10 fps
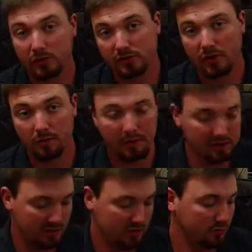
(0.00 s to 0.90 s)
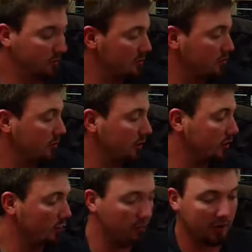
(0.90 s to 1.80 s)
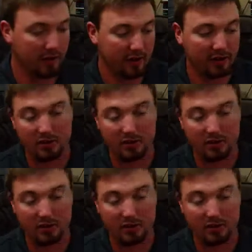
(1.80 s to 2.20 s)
Hot Wheels on PlayStation 1's a really good one,